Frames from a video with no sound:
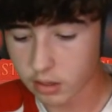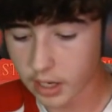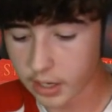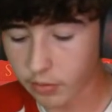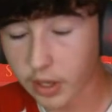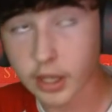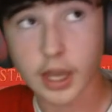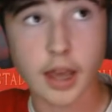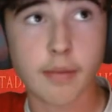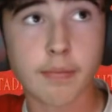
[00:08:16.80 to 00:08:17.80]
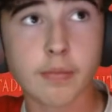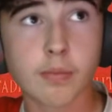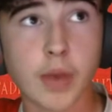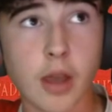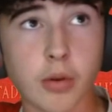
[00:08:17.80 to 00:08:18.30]
Anyway, yeah.
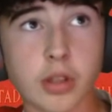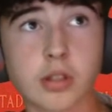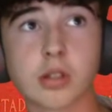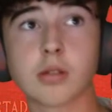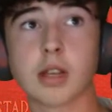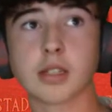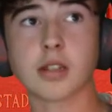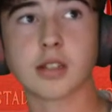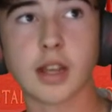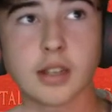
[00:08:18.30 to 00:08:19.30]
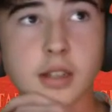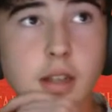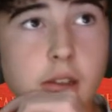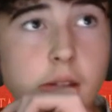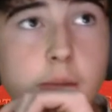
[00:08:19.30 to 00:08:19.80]
Bear with us, as I
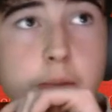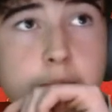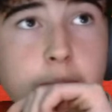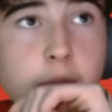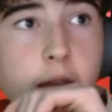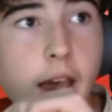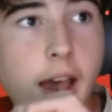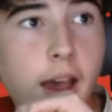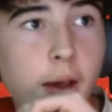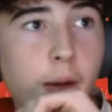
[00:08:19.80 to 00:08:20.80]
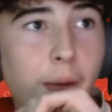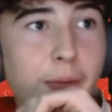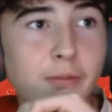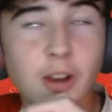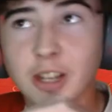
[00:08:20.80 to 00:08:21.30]
said.
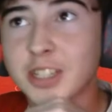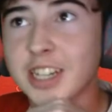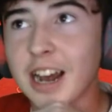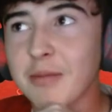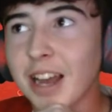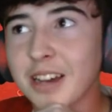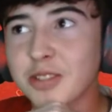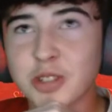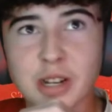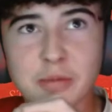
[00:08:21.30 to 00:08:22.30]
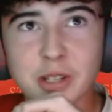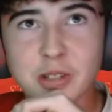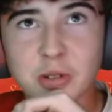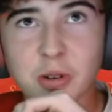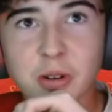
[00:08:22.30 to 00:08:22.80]
First time live streaming,
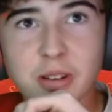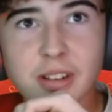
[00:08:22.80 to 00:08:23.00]
so...